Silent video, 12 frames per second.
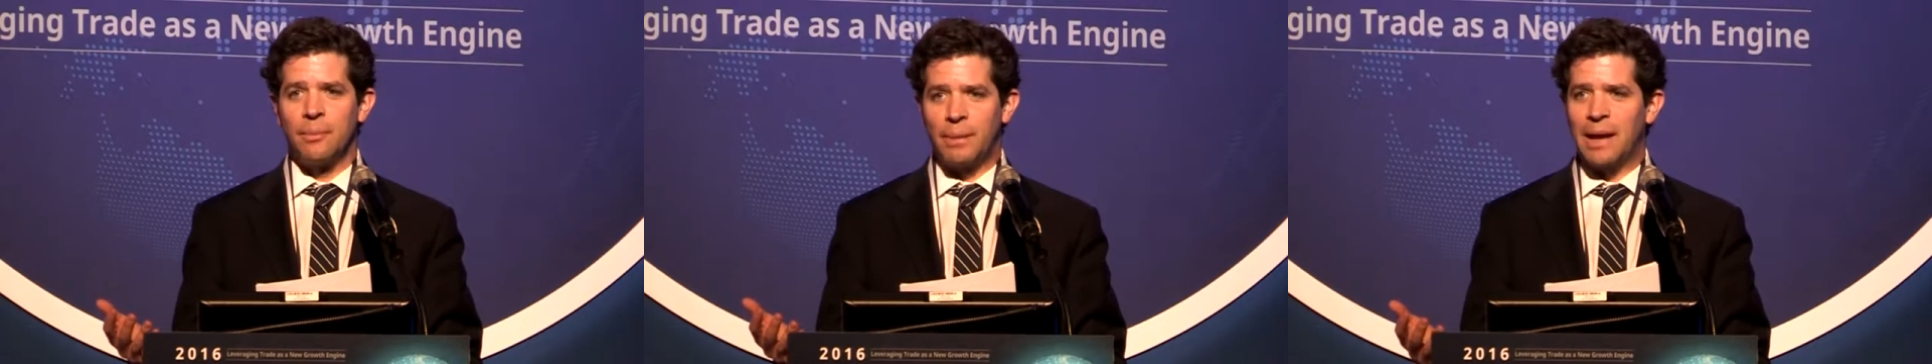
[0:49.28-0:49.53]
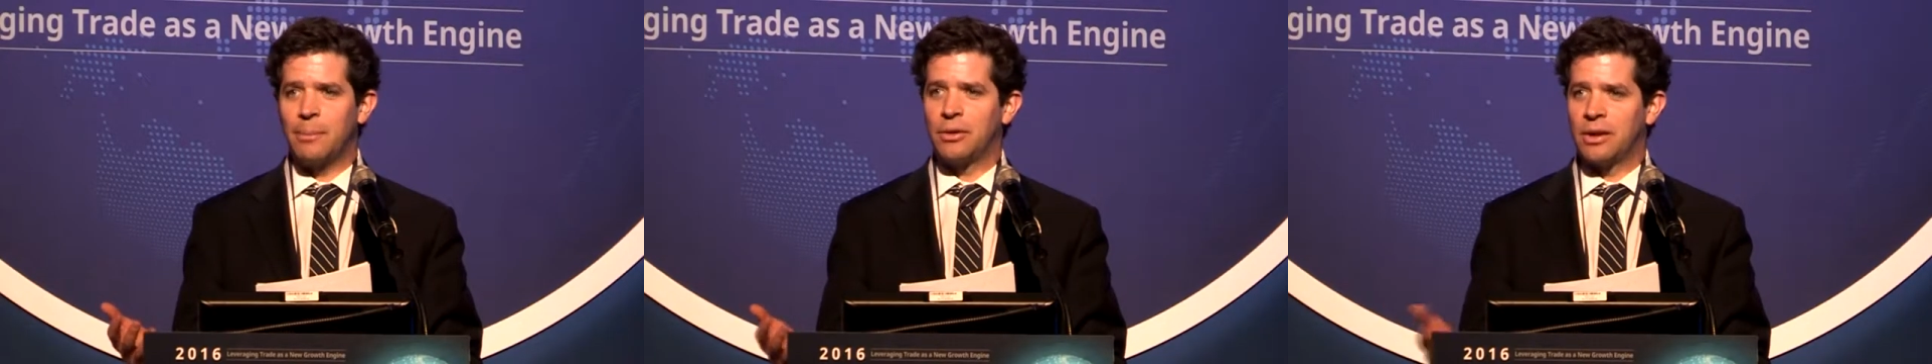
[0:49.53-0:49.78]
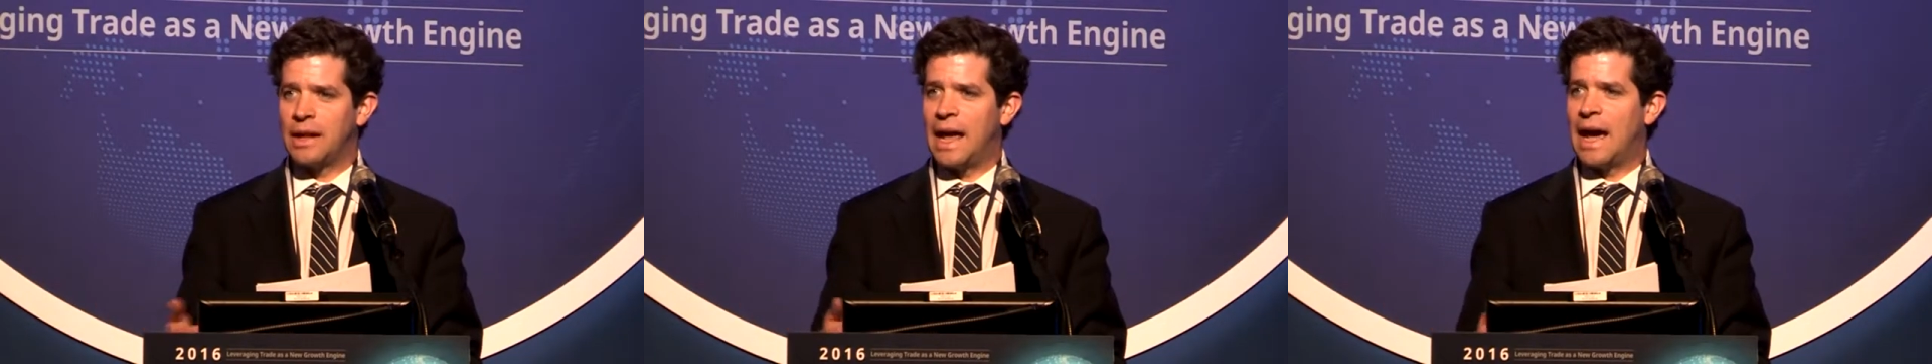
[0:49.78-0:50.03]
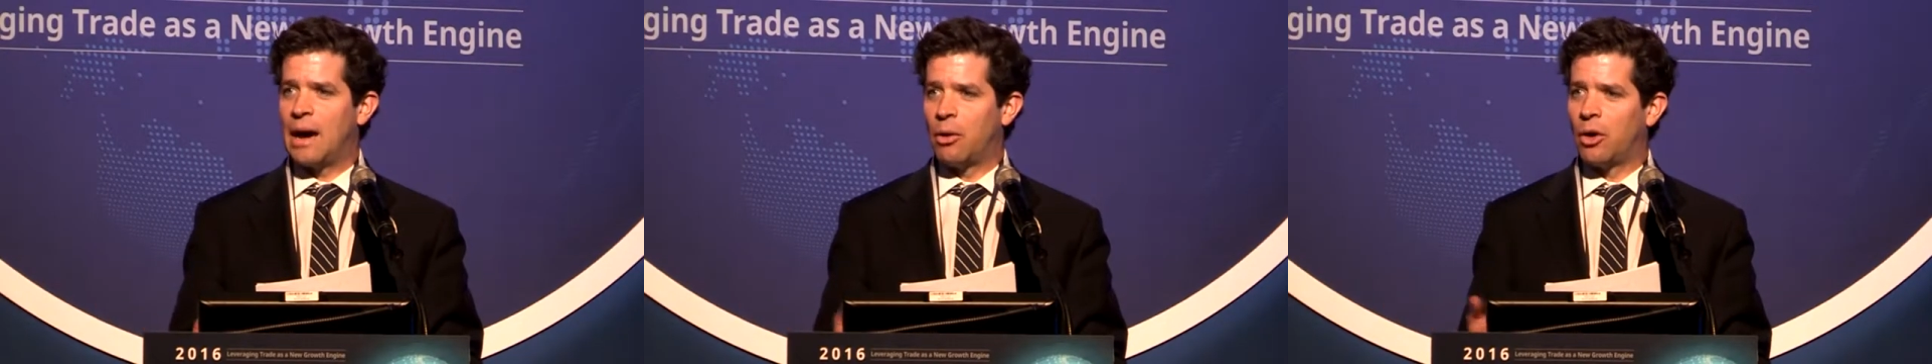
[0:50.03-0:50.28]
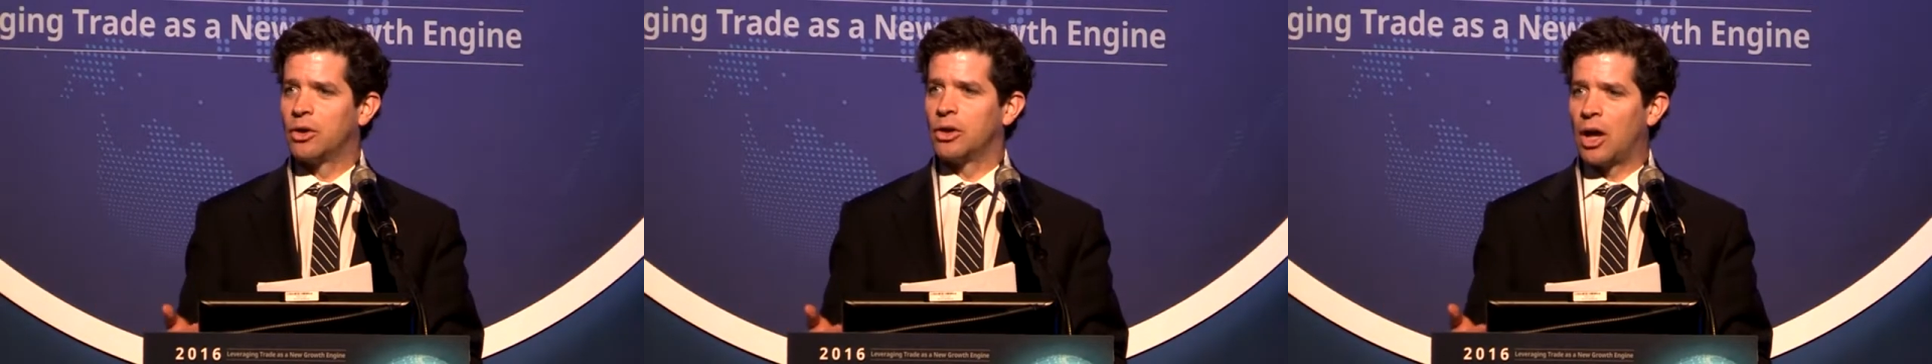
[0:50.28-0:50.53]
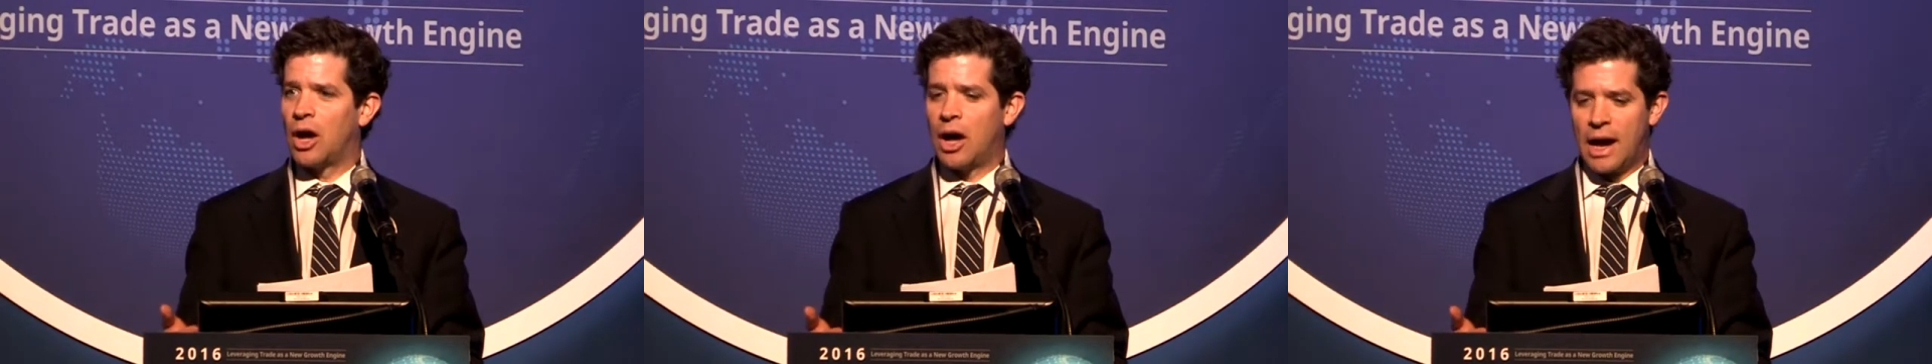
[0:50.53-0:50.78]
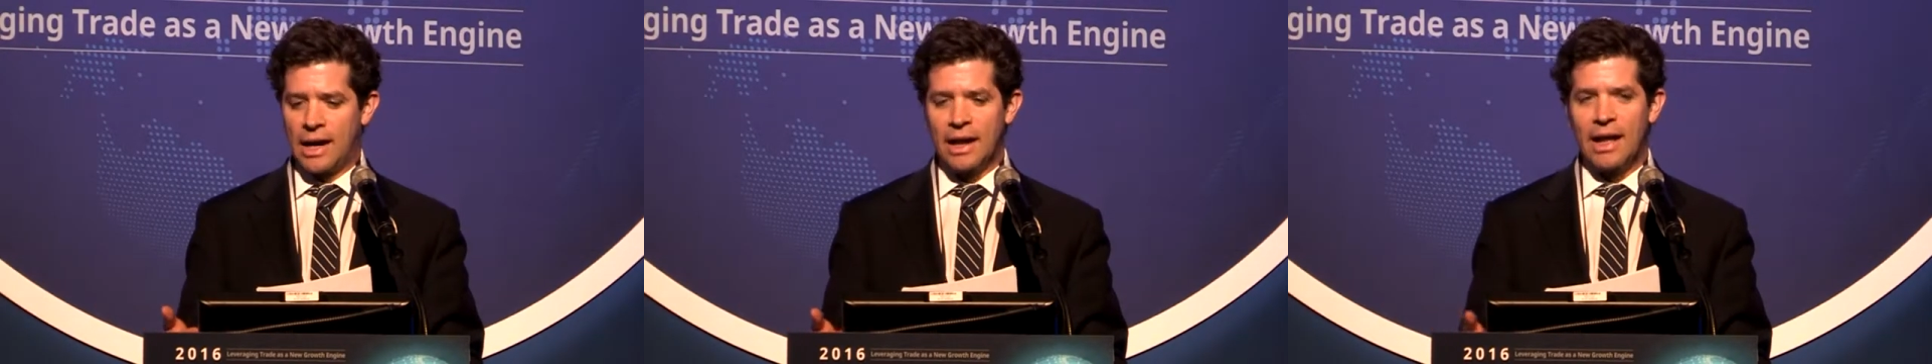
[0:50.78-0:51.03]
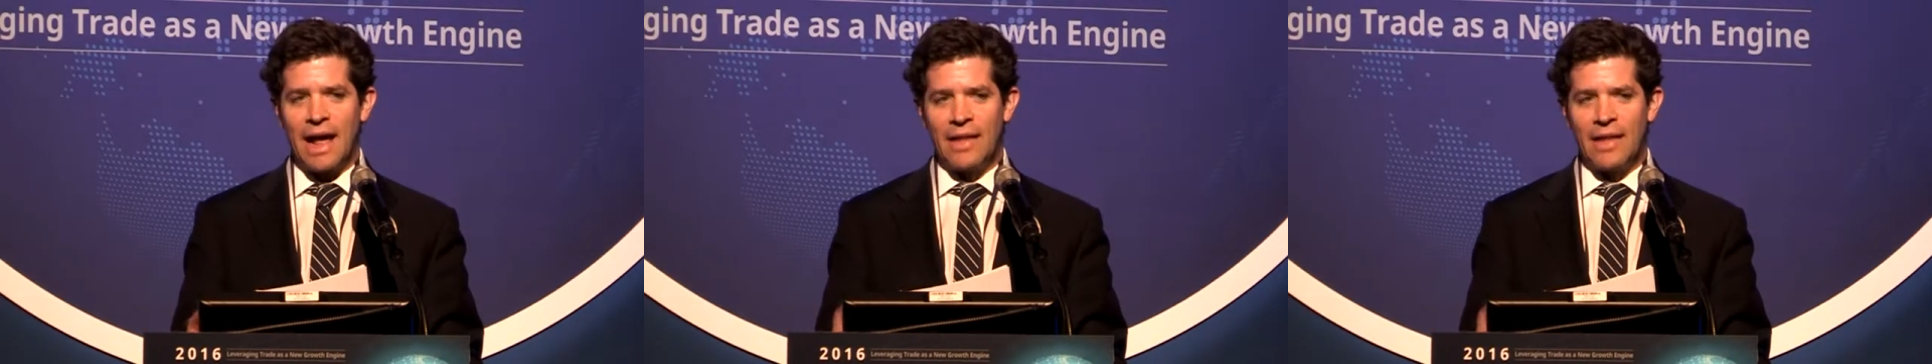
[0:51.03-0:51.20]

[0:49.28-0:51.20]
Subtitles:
people are now online,